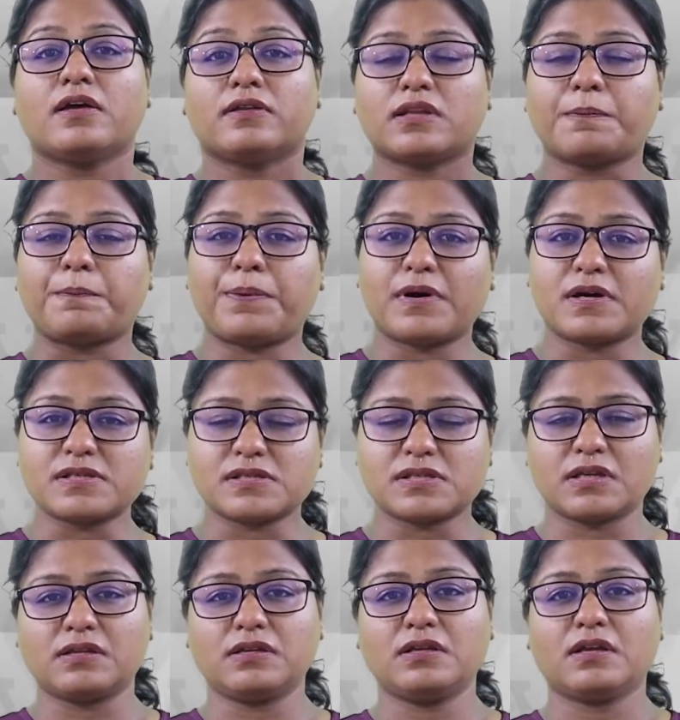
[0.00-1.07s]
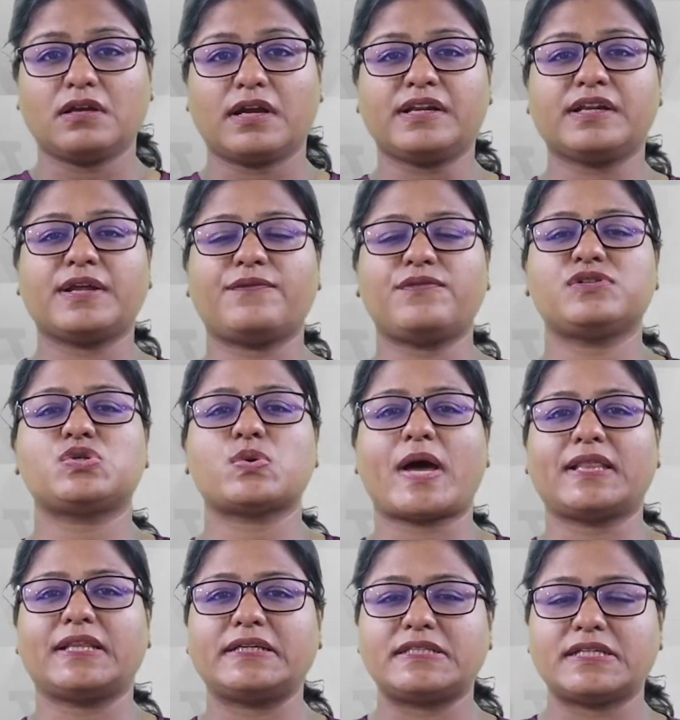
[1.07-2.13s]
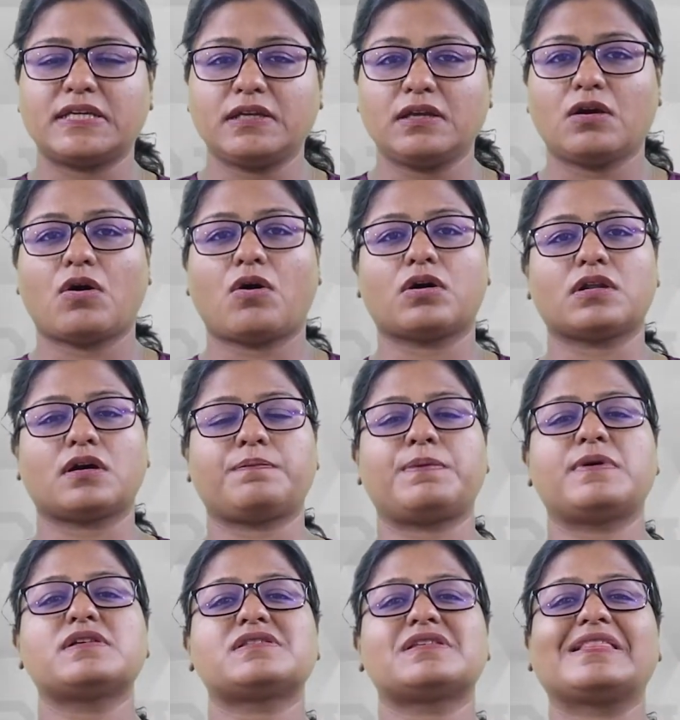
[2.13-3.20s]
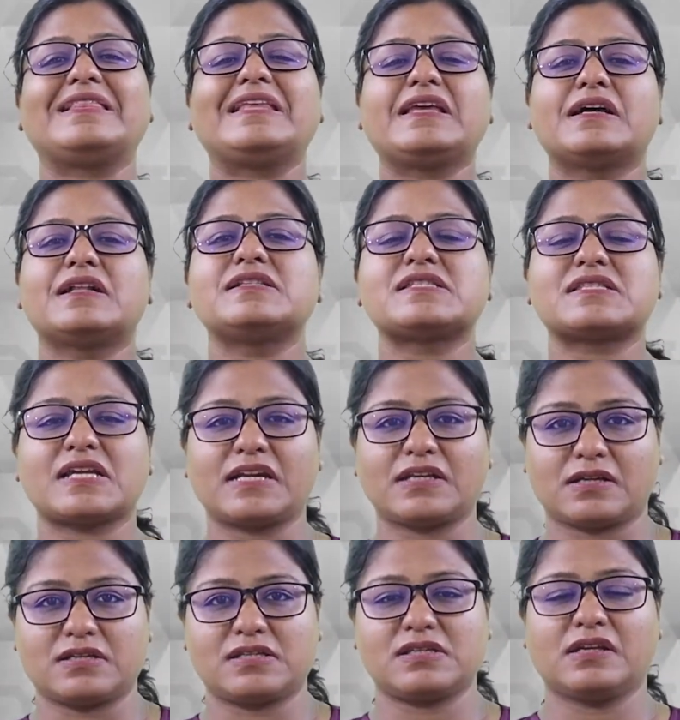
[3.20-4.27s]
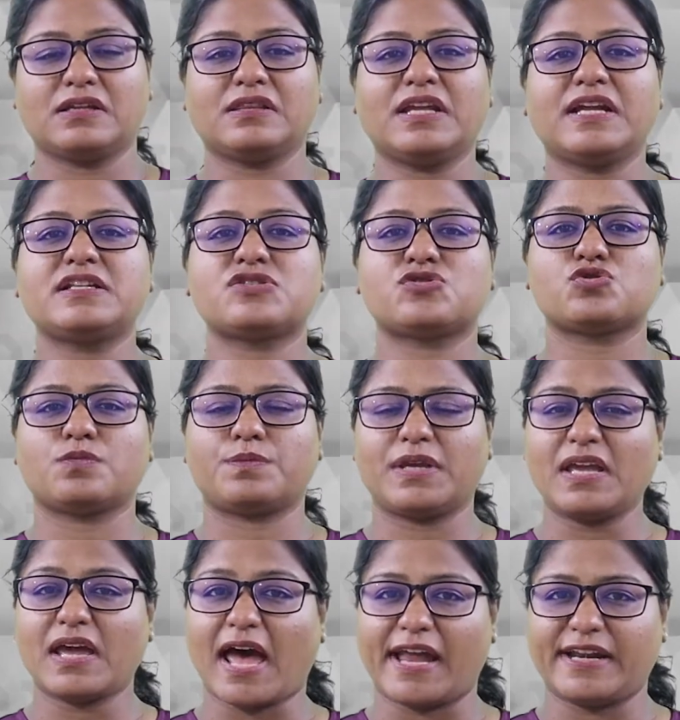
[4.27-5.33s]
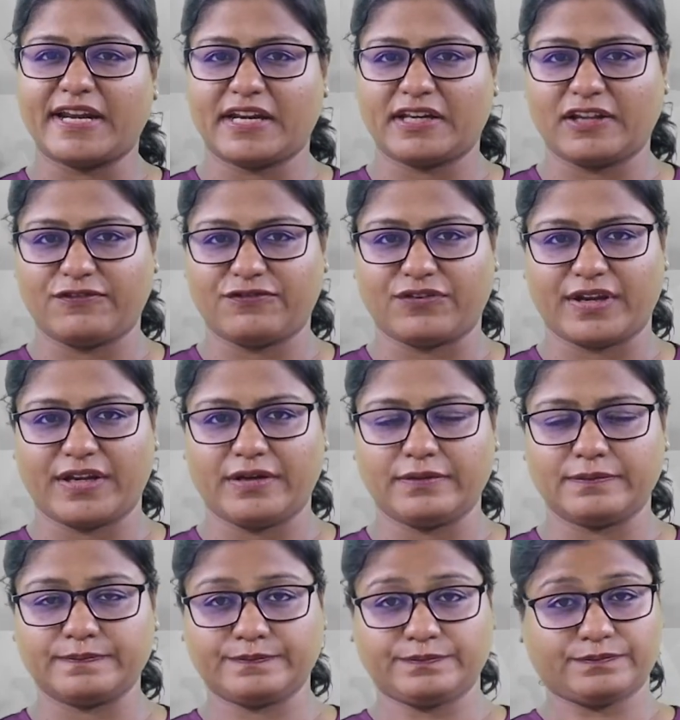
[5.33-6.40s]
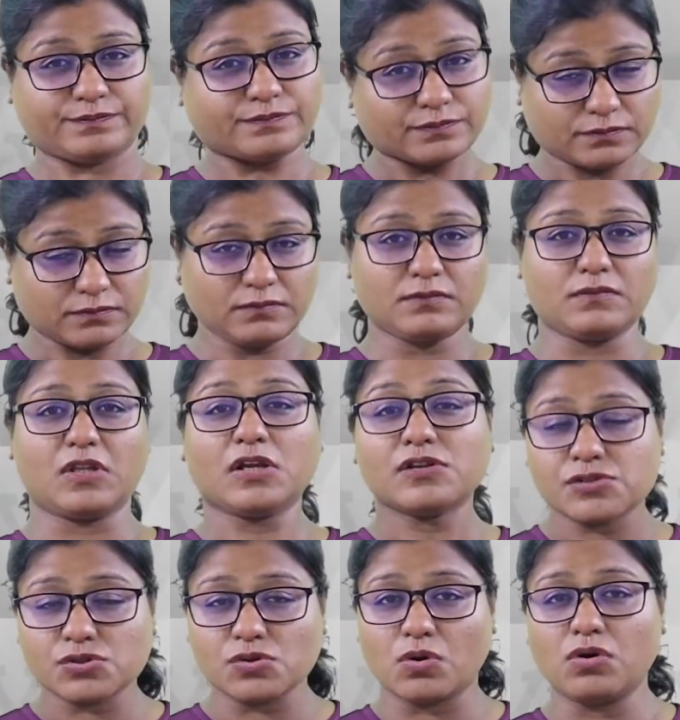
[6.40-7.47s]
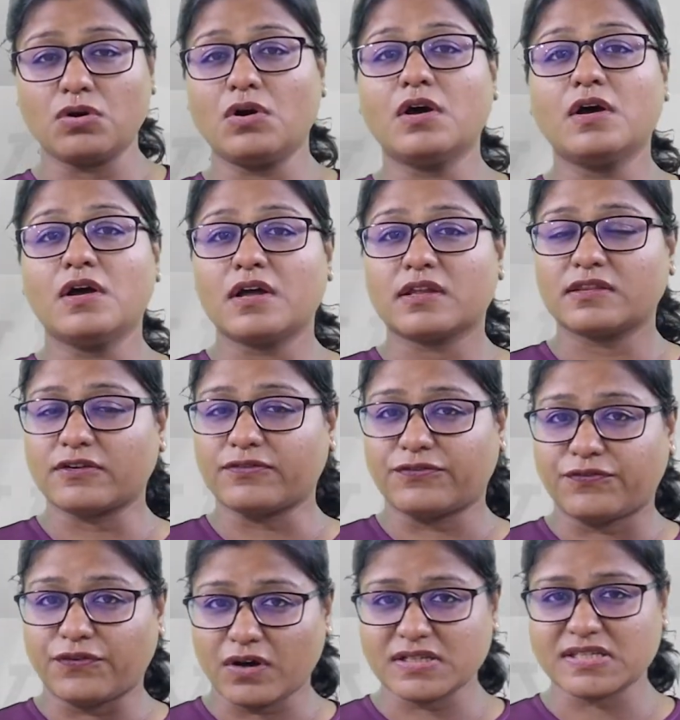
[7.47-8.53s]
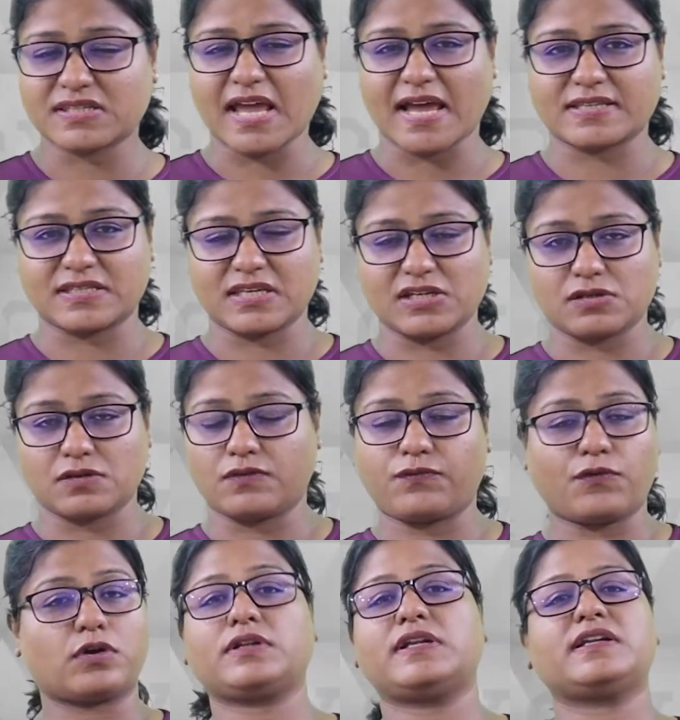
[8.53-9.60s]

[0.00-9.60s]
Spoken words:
the person individuality or a person legal status needs to be identified. So the first aspect for